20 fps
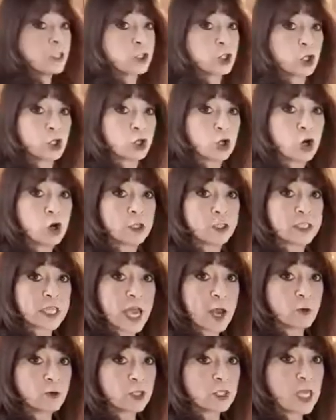to cook
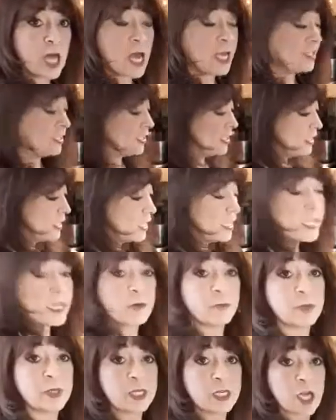down a lot. Instead of
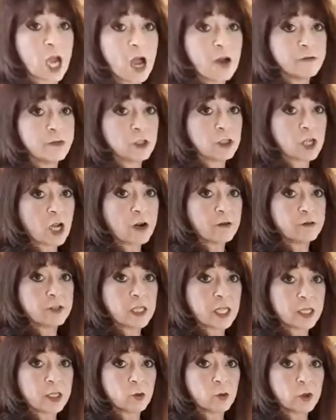keeping it covered
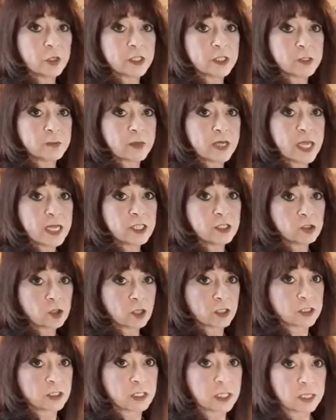like you would a spaghetti
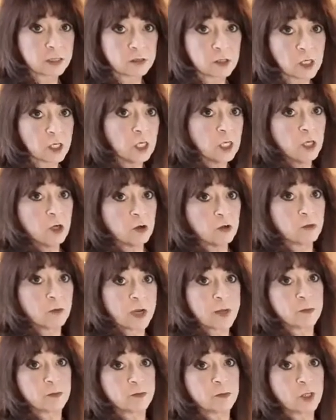sauce and then
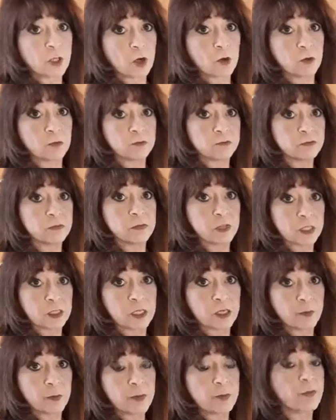a
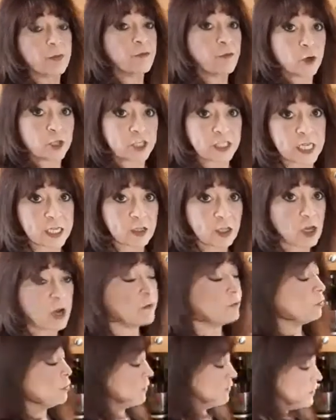little bit before you take the
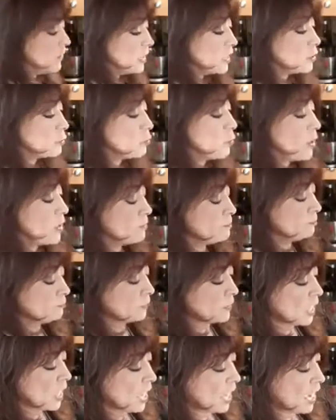cover off. This one,
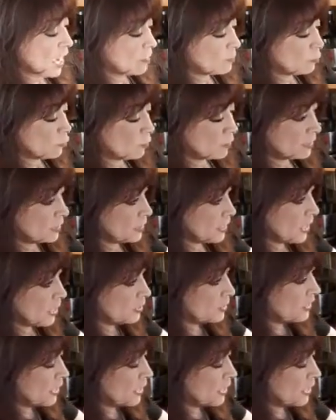I'm going to tilt